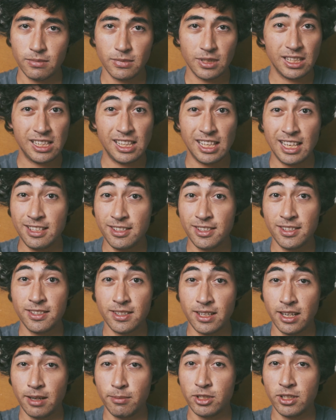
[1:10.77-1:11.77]
The
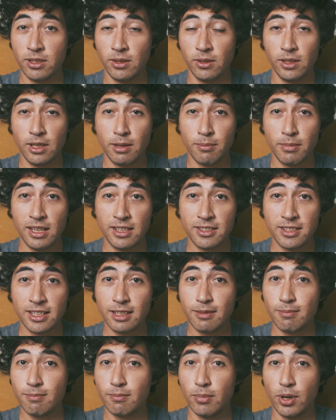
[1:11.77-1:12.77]
lenses are absolutely
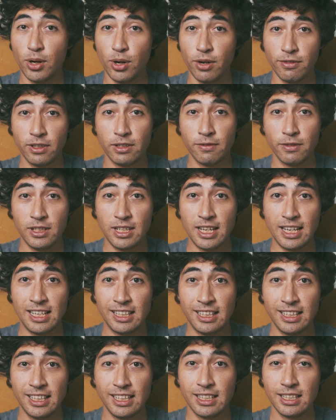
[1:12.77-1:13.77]
amazing, perfect for
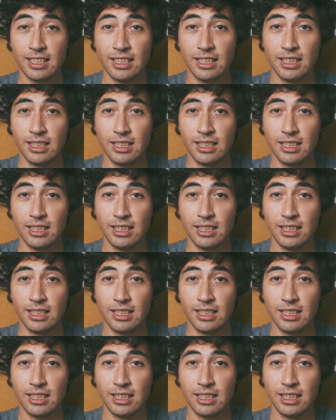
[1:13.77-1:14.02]
daylight.